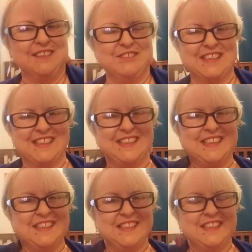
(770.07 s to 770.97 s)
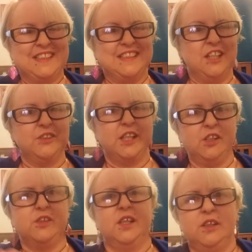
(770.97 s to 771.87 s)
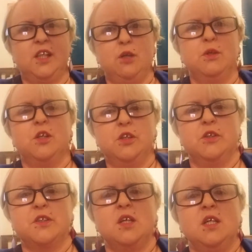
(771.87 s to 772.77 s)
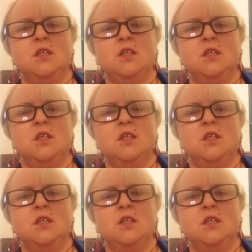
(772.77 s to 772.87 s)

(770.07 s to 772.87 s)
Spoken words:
It was just, okay, we're going to do this.